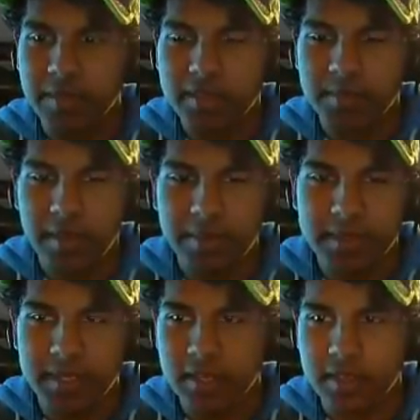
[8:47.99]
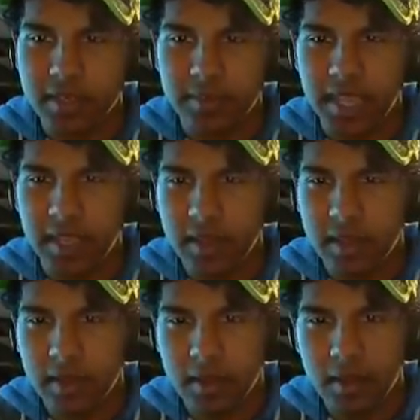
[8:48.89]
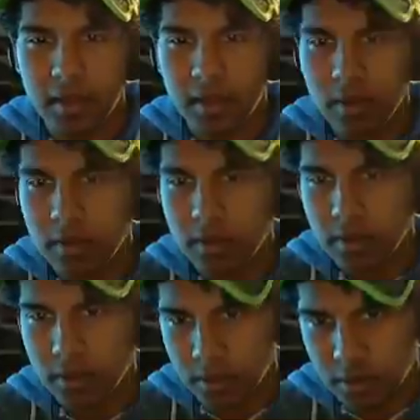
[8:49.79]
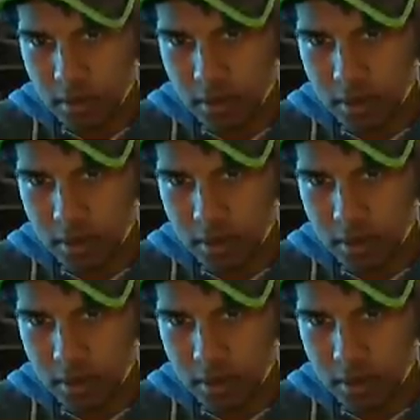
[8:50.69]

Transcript: This map isn't good to me. Alright,